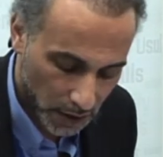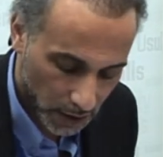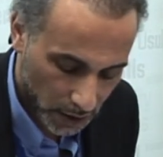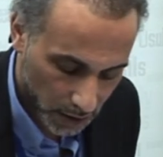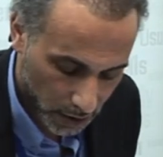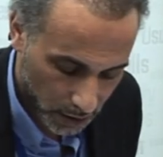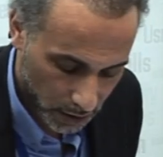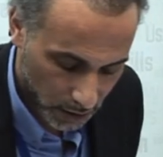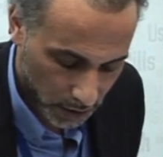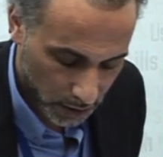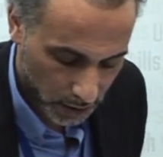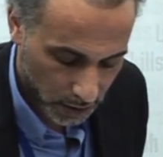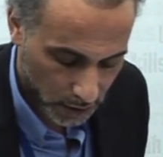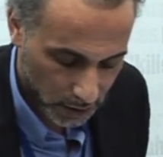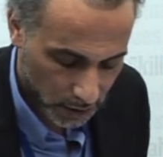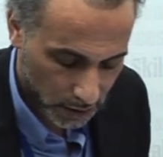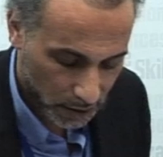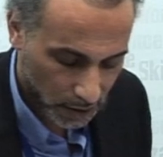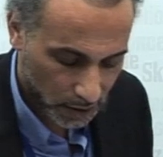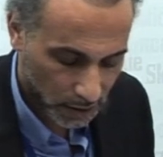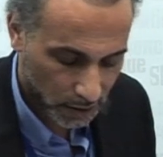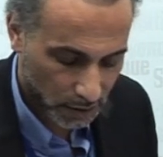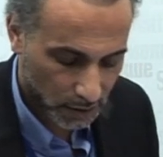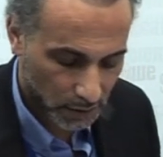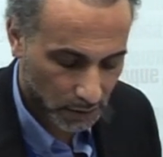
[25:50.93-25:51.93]

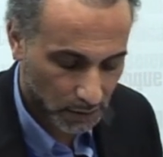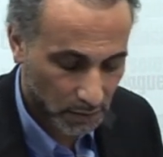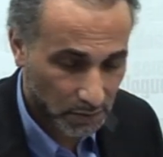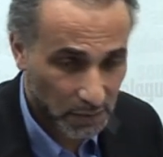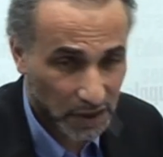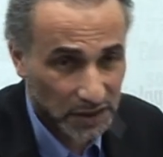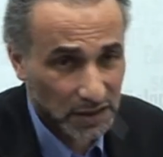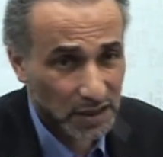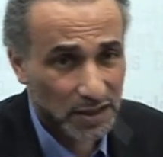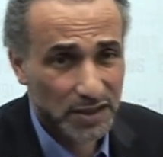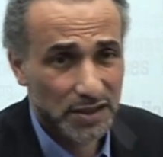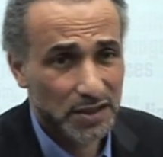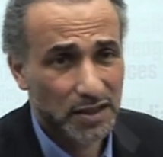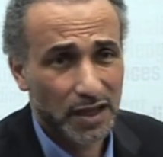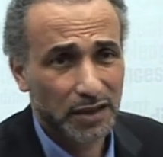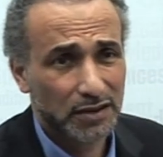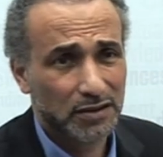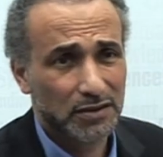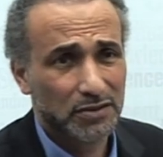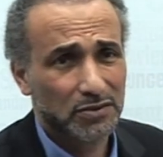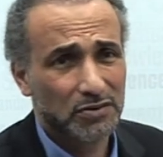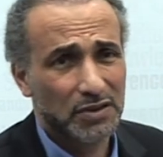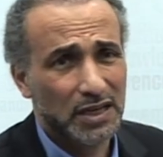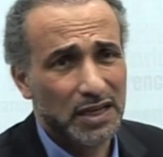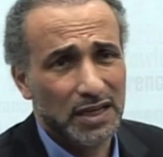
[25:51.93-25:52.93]
Uh, but it's
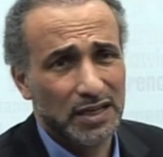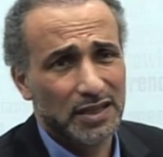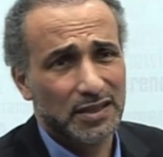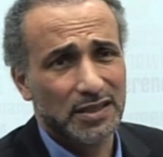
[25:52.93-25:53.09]
not really,